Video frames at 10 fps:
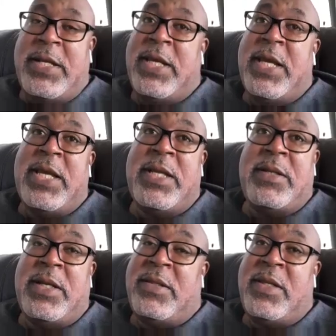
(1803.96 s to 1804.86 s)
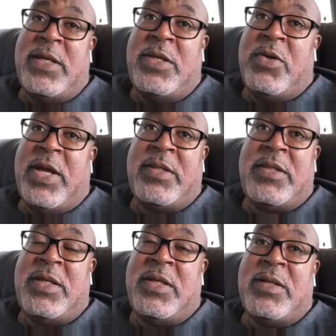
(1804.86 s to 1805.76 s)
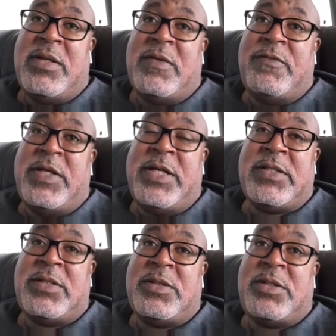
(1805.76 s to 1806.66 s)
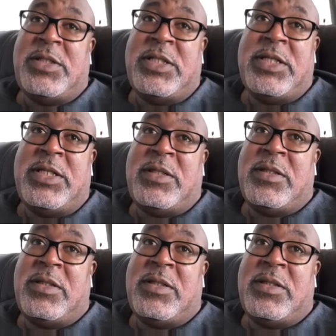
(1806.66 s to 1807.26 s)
then you got to think of this shit.